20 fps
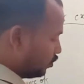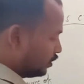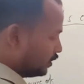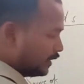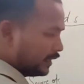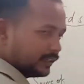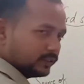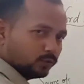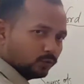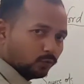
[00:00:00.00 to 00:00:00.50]

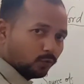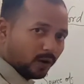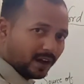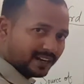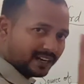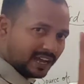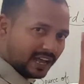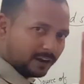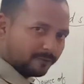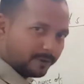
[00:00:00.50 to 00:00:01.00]
that is
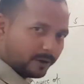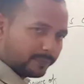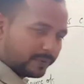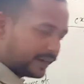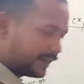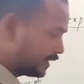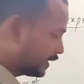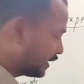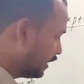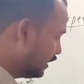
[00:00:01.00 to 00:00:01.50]
1 alpha
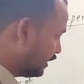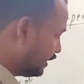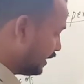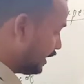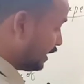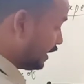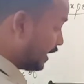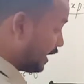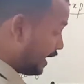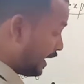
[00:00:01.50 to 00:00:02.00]
particle
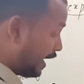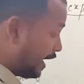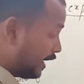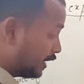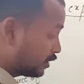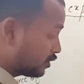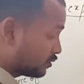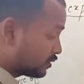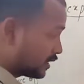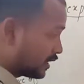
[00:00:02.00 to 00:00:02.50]
in
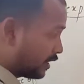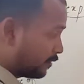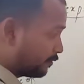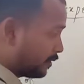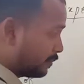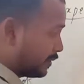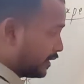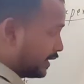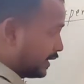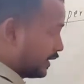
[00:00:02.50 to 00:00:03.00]
8,000 alpha
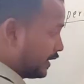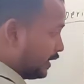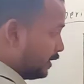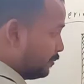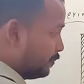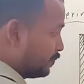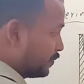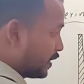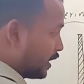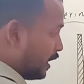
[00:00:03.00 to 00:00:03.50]

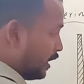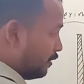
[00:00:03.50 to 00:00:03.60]
particle